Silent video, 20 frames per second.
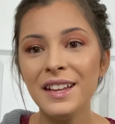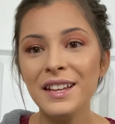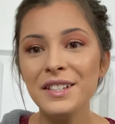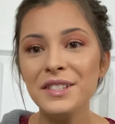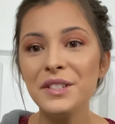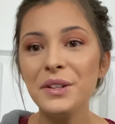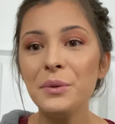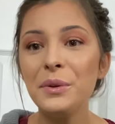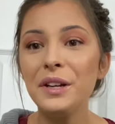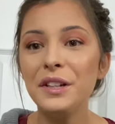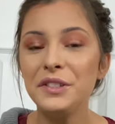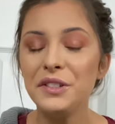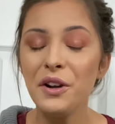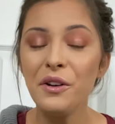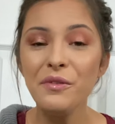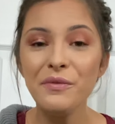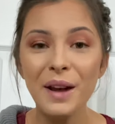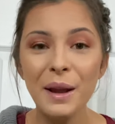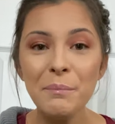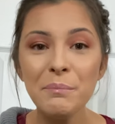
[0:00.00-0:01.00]
So,
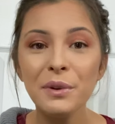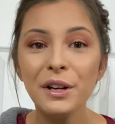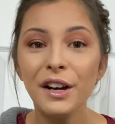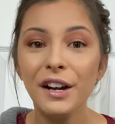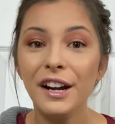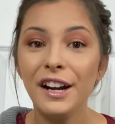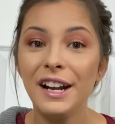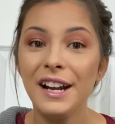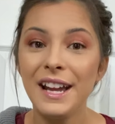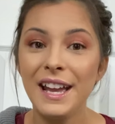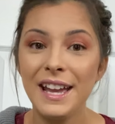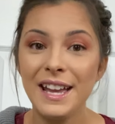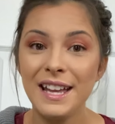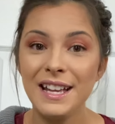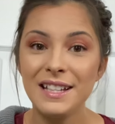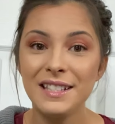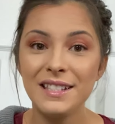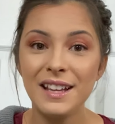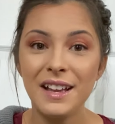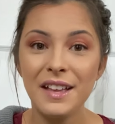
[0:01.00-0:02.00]
November
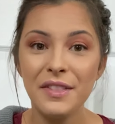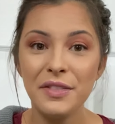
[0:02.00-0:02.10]
is